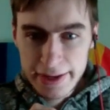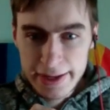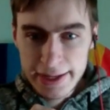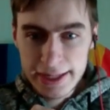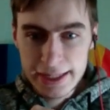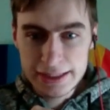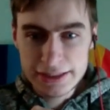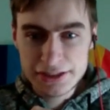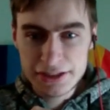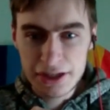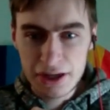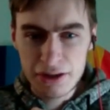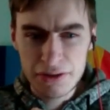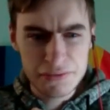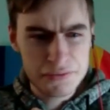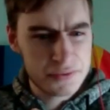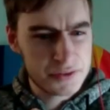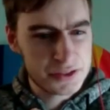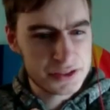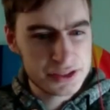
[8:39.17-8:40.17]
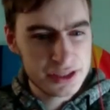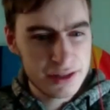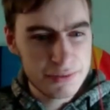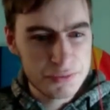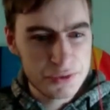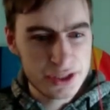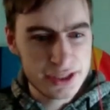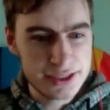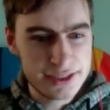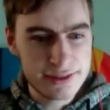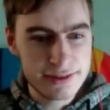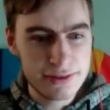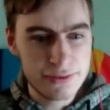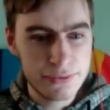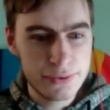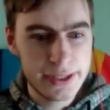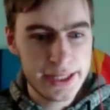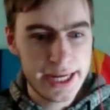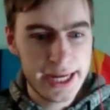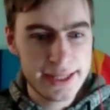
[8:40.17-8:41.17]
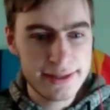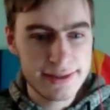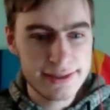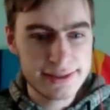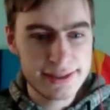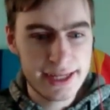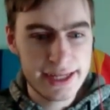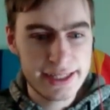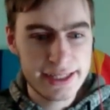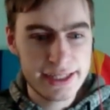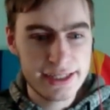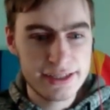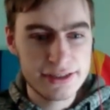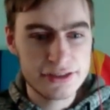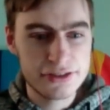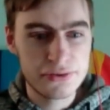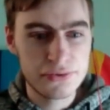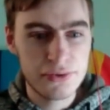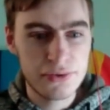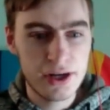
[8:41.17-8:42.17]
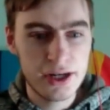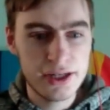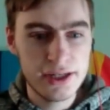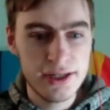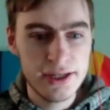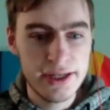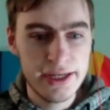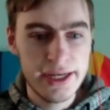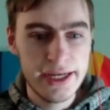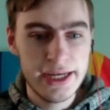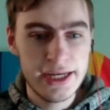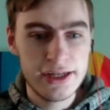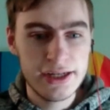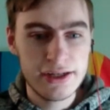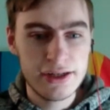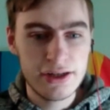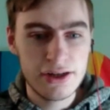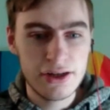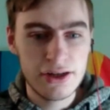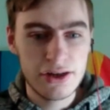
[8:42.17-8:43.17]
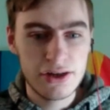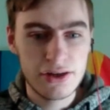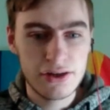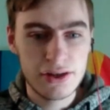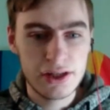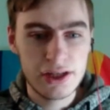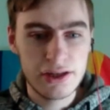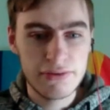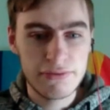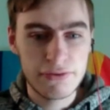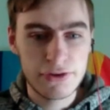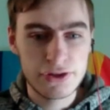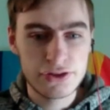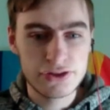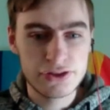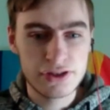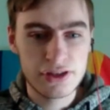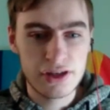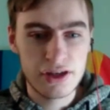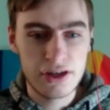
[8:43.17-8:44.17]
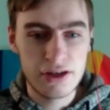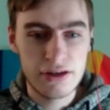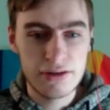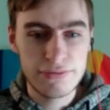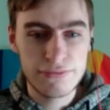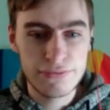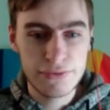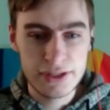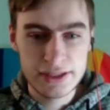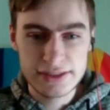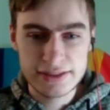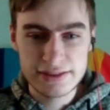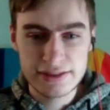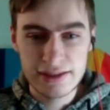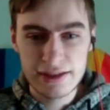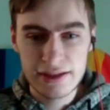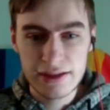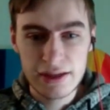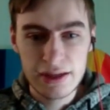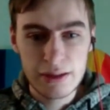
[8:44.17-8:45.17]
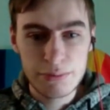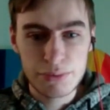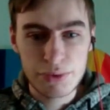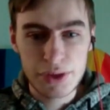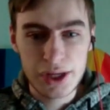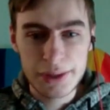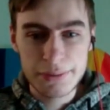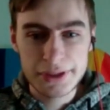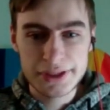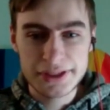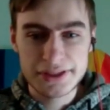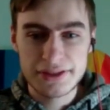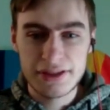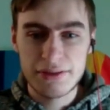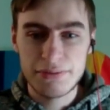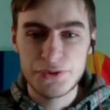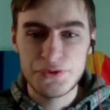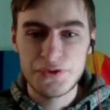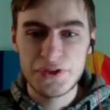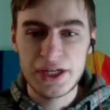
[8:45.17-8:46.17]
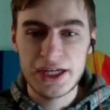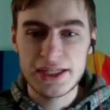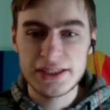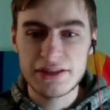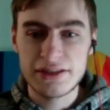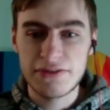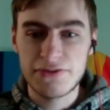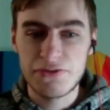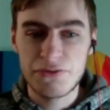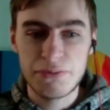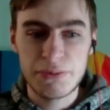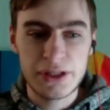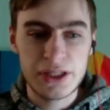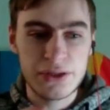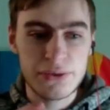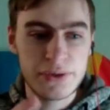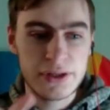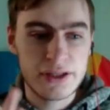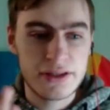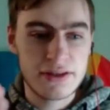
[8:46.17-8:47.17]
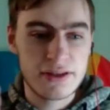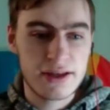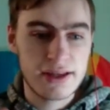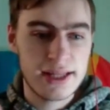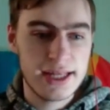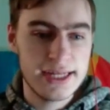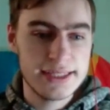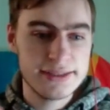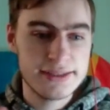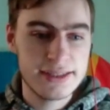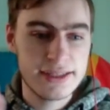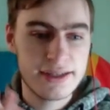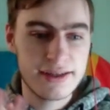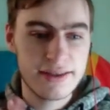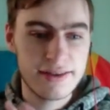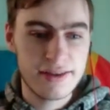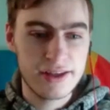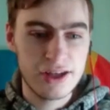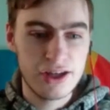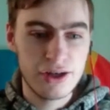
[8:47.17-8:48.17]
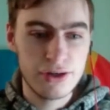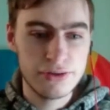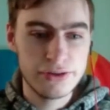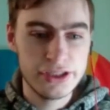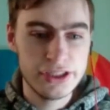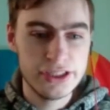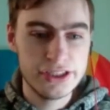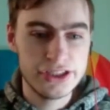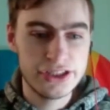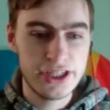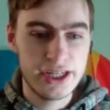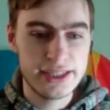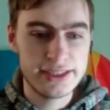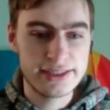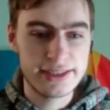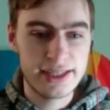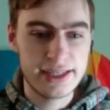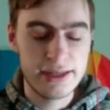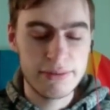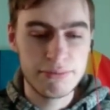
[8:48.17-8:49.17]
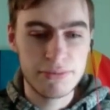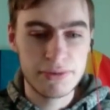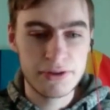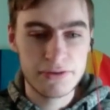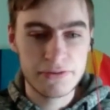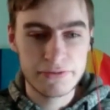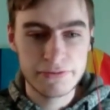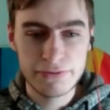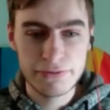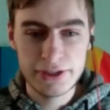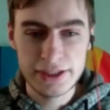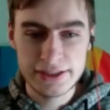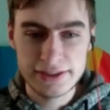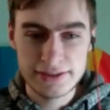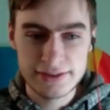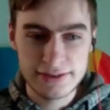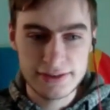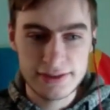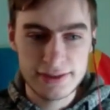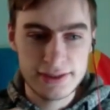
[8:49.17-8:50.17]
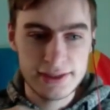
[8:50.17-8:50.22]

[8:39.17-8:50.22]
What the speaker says: And so, for some reason, we had this idea to run an early version of Fritz. Probably some of you guys are familiar with the OG chess game, Fritz.